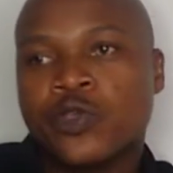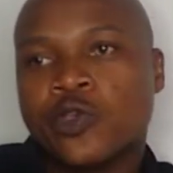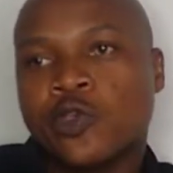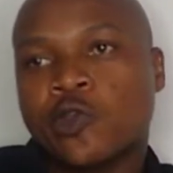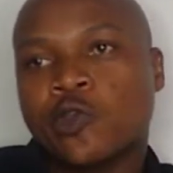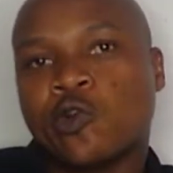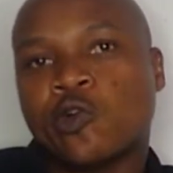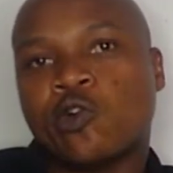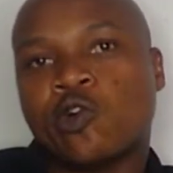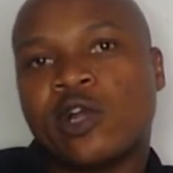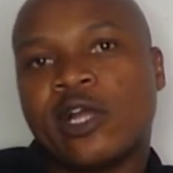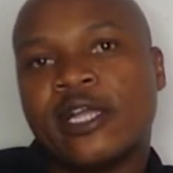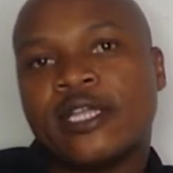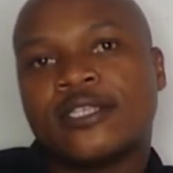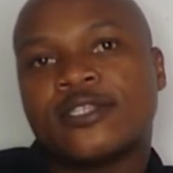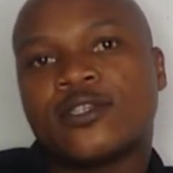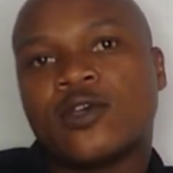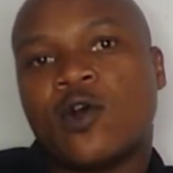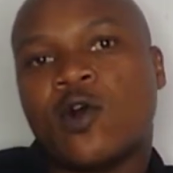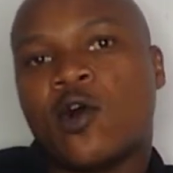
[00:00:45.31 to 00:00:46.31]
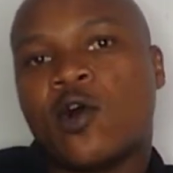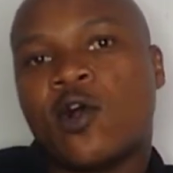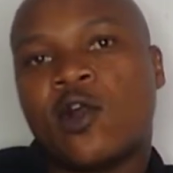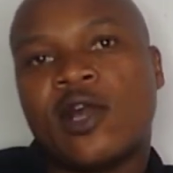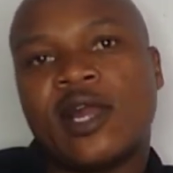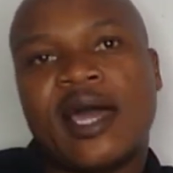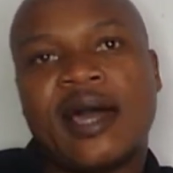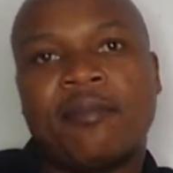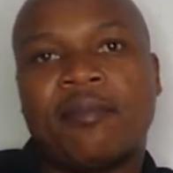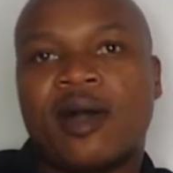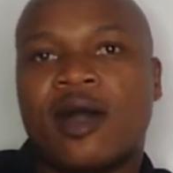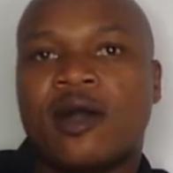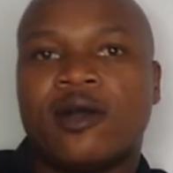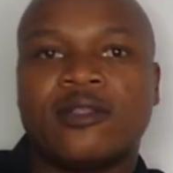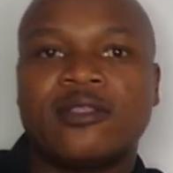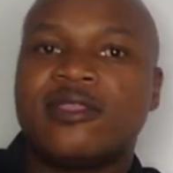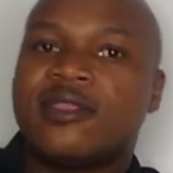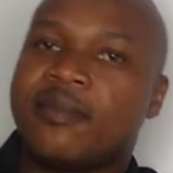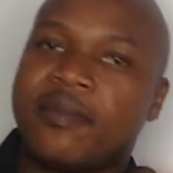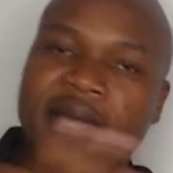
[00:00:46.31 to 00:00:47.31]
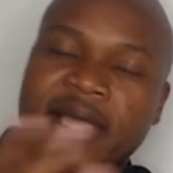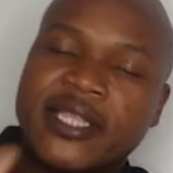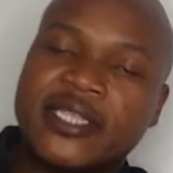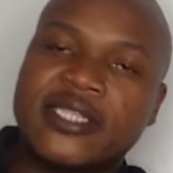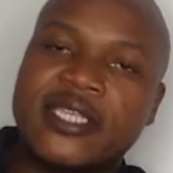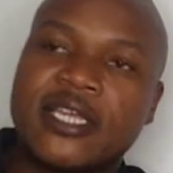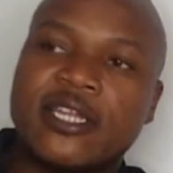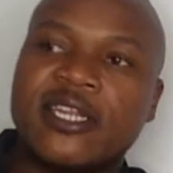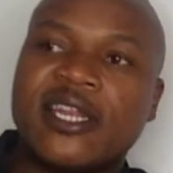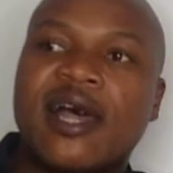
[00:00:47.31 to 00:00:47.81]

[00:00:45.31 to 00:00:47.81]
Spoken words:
You know, it's all about the mindset.